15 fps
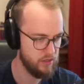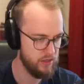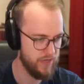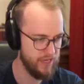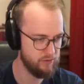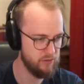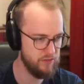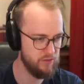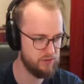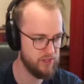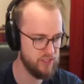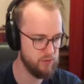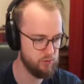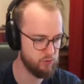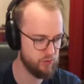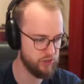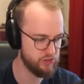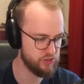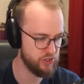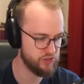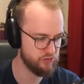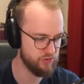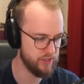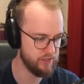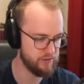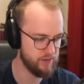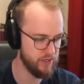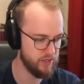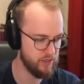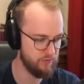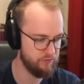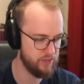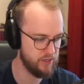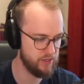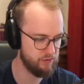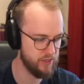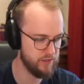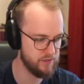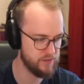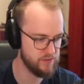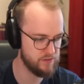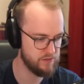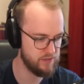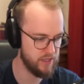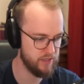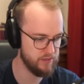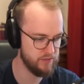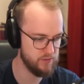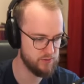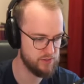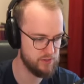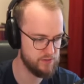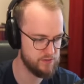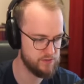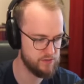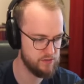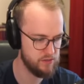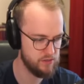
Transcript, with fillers: I don't even think you would want to touch Rend, right? I feel like Rend is kind of useless.